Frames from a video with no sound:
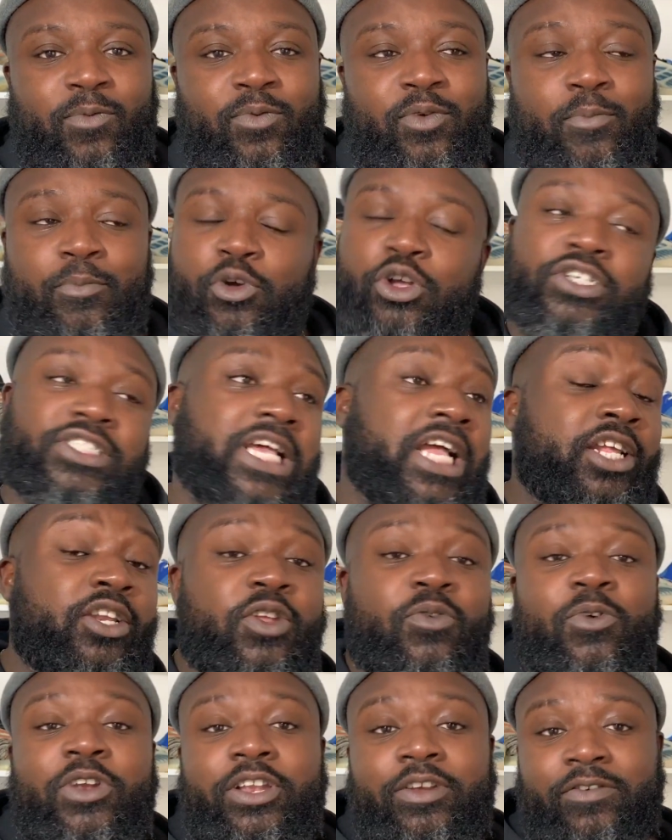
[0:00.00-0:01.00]
because I
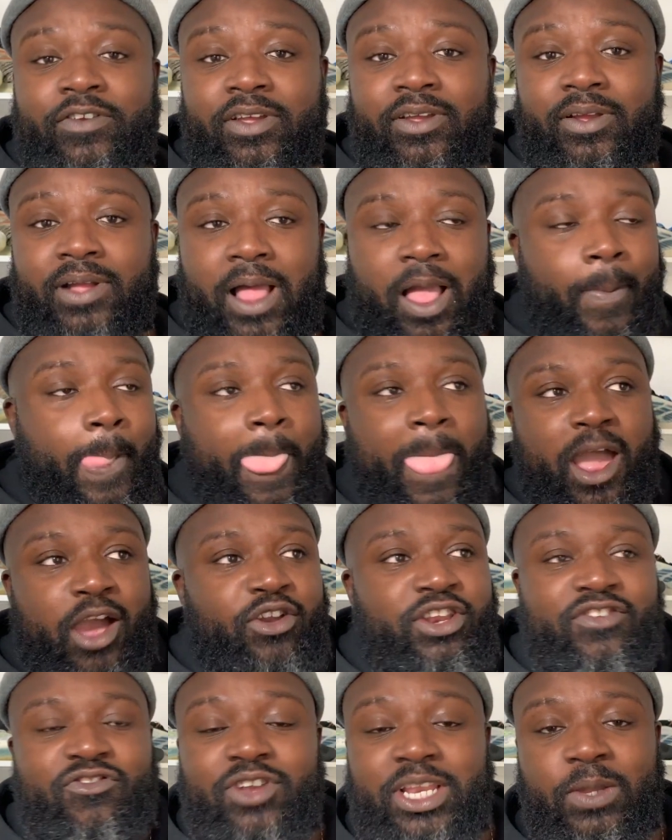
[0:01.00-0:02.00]
I
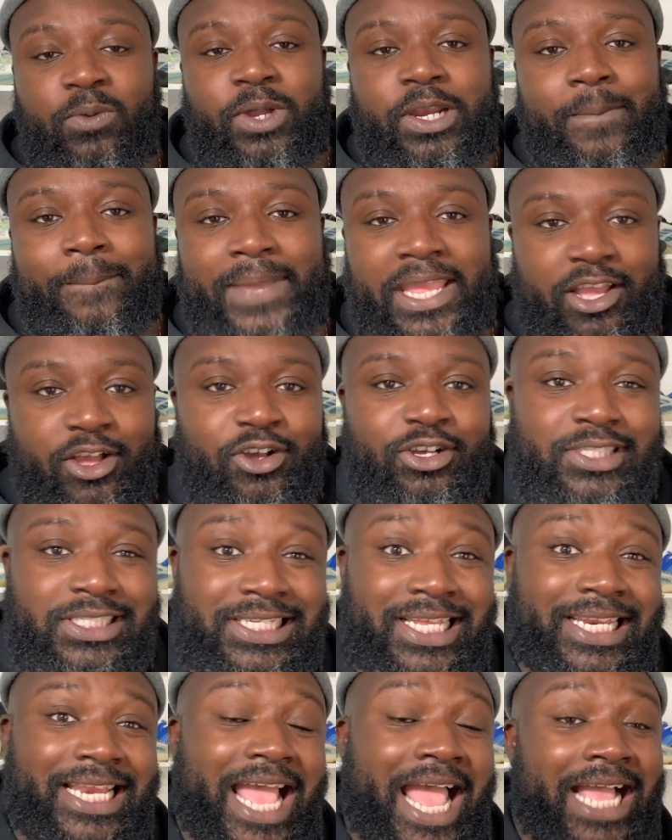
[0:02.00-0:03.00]
only really want to make
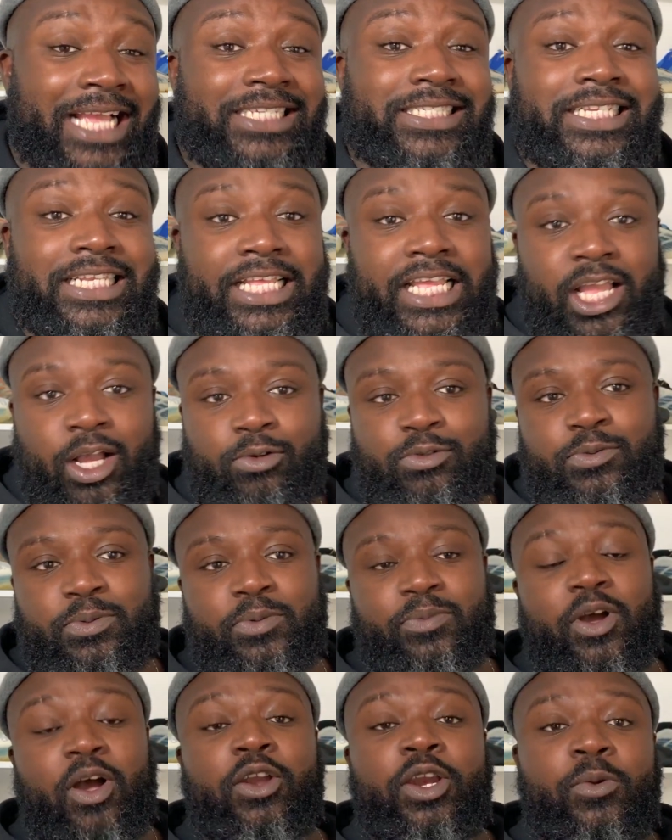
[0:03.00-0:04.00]
content that actually helps
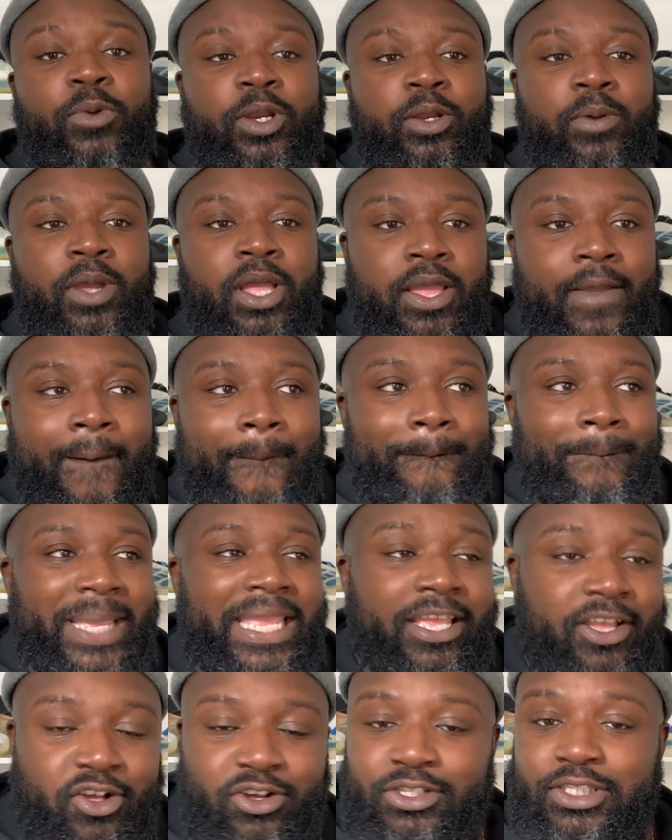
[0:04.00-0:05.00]
people. I only want to
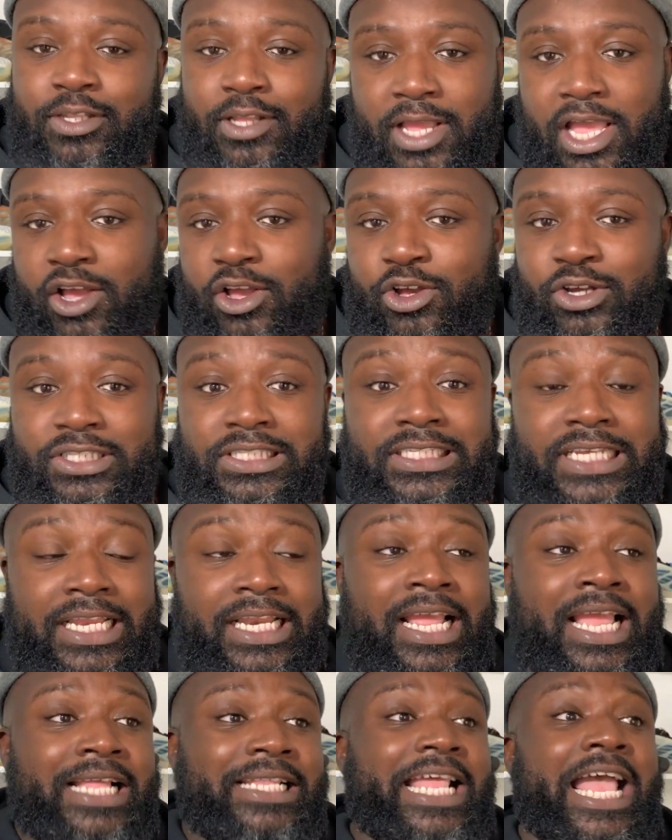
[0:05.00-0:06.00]
make content
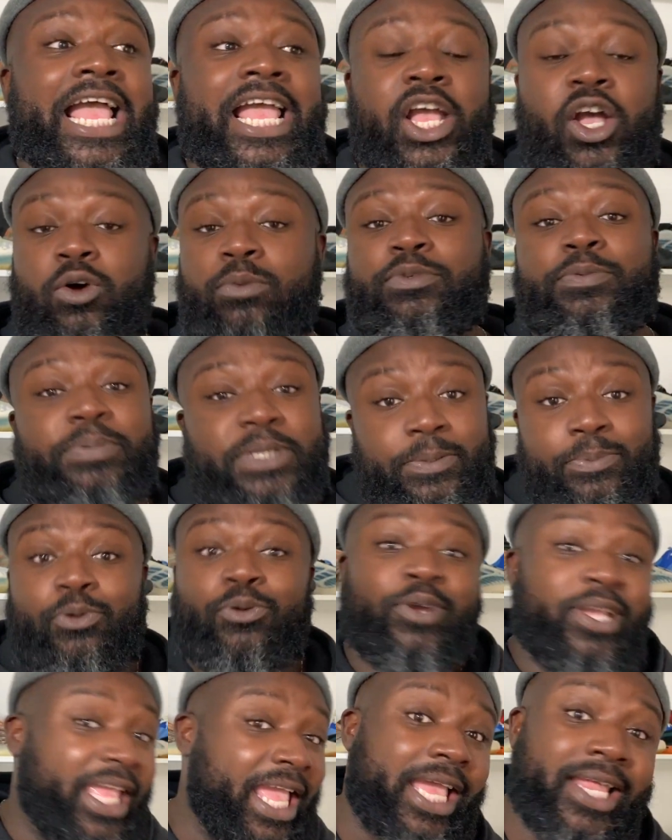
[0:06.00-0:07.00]
that helps
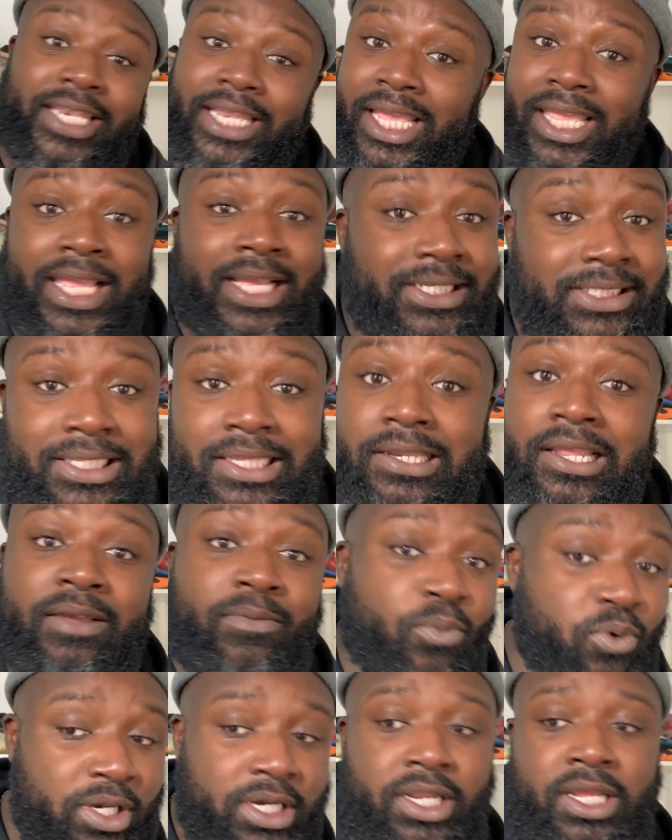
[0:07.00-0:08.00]
people get the kicks that they
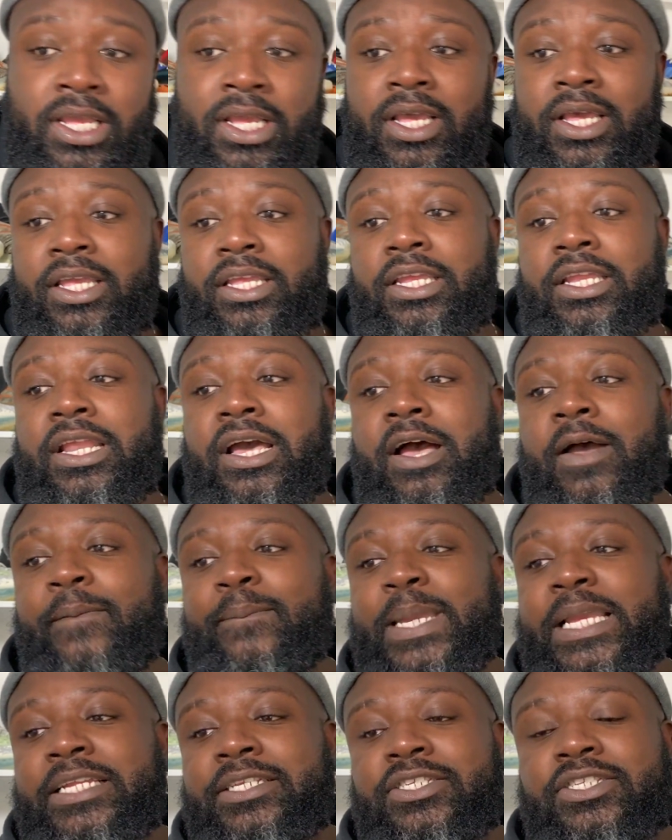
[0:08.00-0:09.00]
want. You know what I
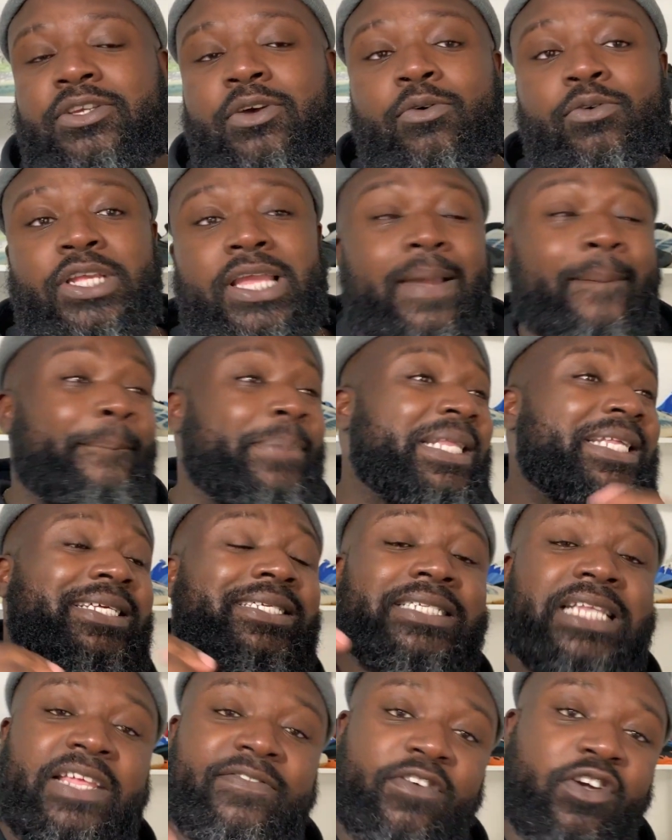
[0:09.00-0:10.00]
mean? So yeah, please
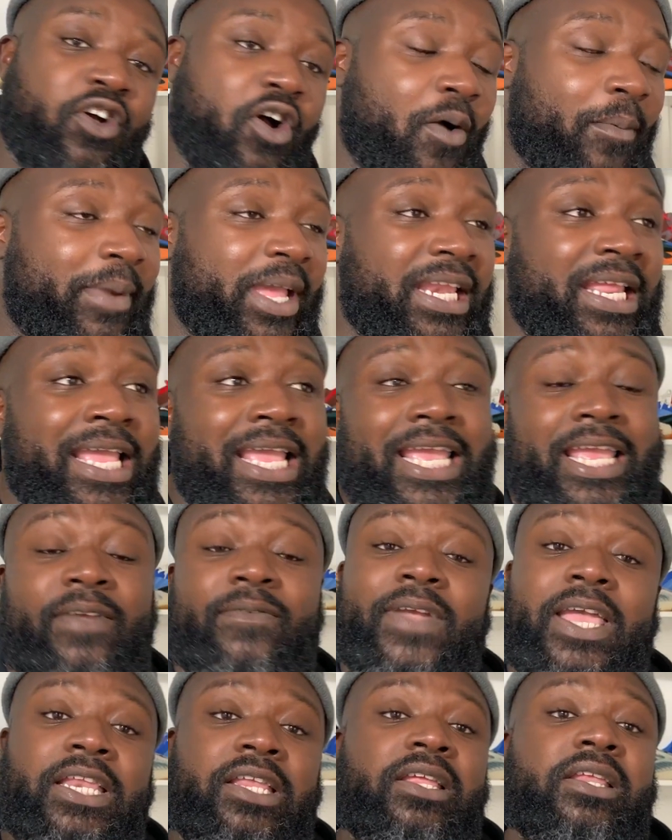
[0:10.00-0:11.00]
leave a comment if
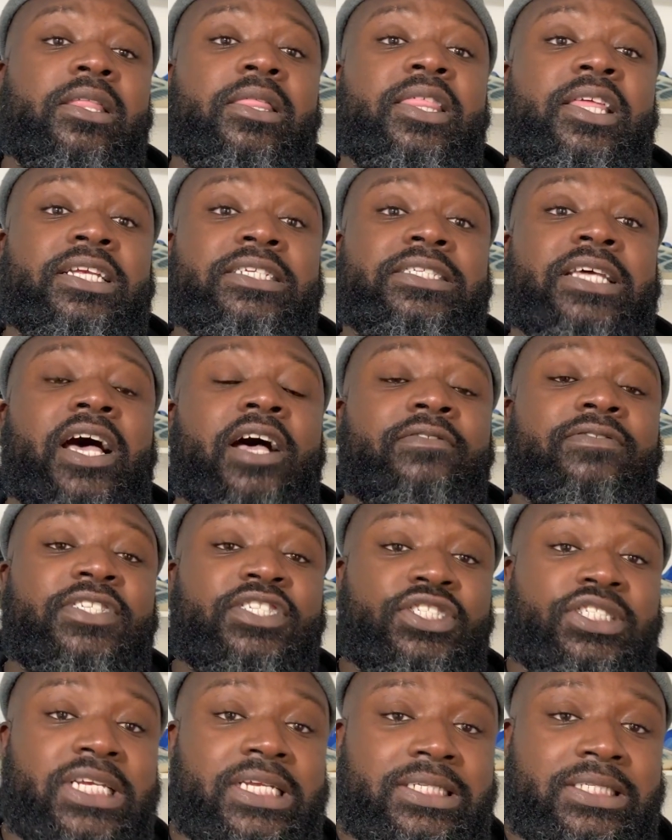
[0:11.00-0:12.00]
any of the things that I've
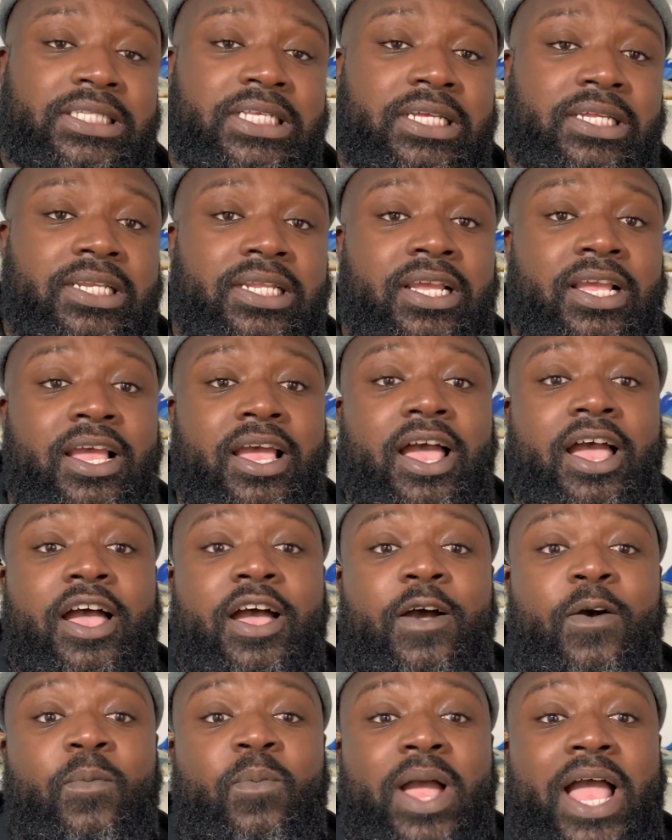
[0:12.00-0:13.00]
suggested
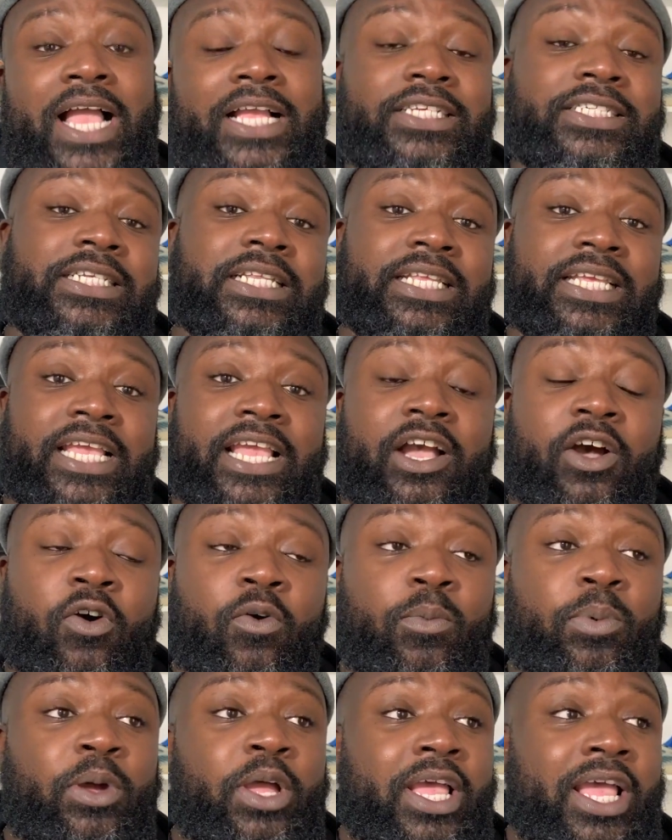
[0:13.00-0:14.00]
actually help.